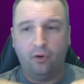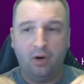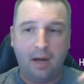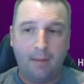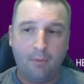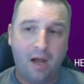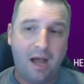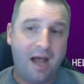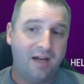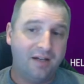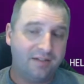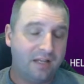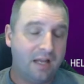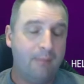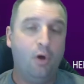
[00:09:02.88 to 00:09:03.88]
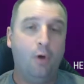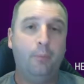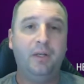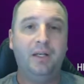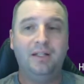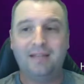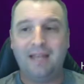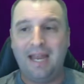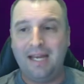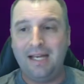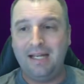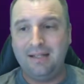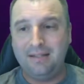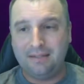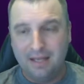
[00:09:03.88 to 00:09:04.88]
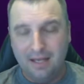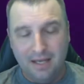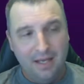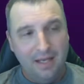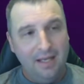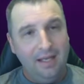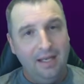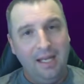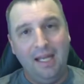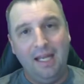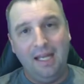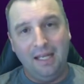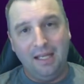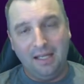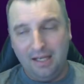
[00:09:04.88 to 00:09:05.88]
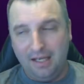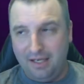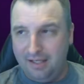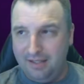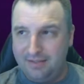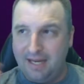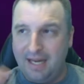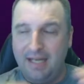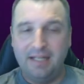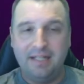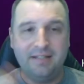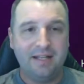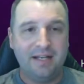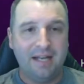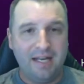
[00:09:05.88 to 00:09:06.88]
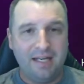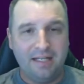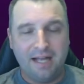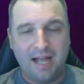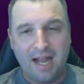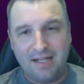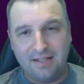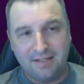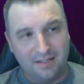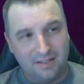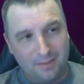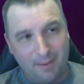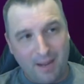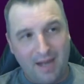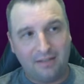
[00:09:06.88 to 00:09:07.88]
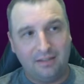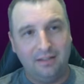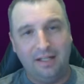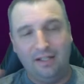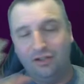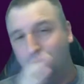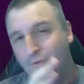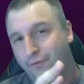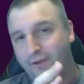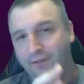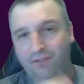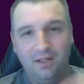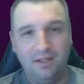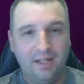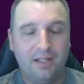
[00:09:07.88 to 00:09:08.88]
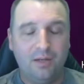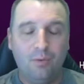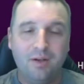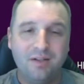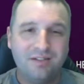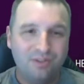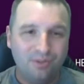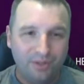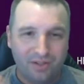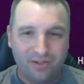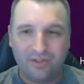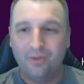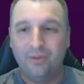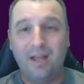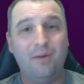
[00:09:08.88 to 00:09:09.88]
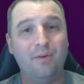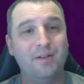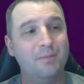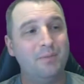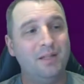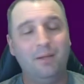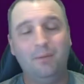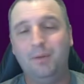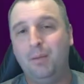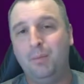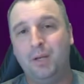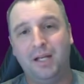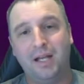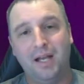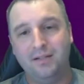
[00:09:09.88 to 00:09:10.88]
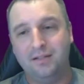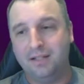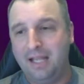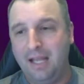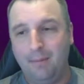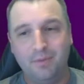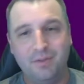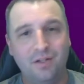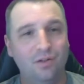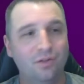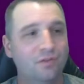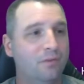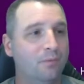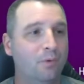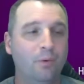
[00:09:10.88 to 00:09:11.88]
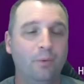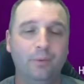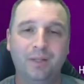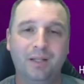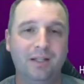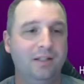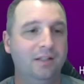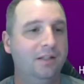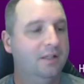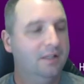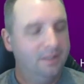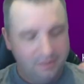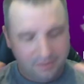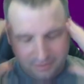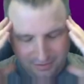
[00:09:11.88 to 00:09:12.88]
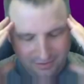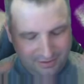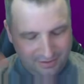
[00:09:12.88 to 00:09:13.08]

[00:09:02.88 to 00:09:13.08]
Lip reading: I'm hoping it's 80s. It's 80s and 89s, and it's back to like 250 like it was 2 years ago. Come on, guys. The Campus Heroes from old. Yeah.